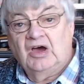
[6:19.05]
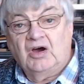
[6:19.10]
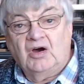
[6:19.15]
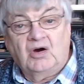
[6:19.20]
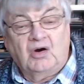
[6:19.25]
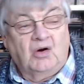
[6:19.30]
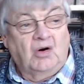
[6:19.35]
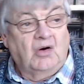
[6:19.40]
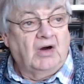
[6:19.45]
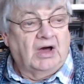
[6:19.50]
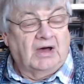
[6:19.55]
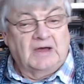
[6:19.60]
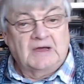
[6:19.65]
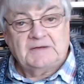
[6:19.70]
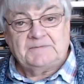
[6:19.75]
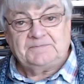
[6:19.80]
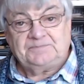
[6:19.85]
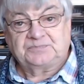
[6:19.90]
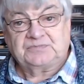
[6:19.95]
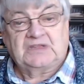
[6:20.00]

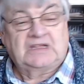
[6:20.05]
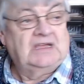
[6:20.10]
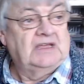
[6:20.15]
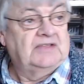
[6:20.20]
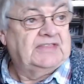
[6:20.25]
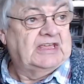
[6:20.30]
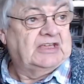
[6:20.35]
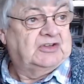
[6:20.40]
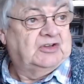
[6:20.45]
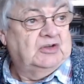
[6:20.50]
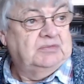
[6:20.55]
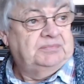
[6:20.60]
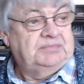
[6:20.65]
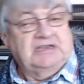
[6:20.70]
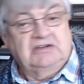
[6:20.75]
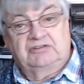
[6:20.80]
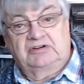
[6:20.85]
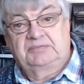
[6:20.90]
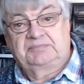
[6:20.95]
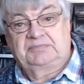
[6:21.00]
Or there could be
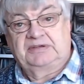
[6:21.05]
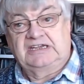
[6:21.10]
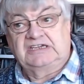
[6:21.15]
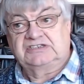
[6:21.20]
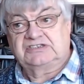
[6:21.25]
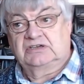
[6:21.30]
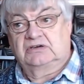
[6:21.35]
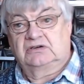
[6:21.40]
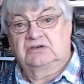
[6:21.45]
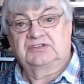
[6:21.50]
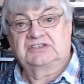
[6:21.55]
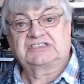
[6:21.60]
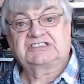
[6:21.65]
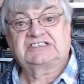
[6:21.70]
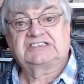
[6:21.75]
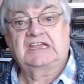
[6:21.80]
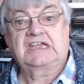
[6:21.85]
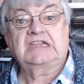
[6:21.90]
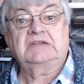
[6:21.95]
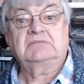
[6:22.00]
a repeater on the
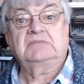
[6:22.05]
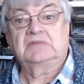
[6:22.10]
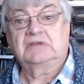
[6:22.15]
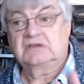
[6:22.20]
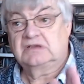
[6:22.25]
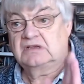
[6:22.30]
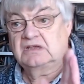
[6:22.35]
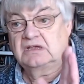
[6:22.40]
same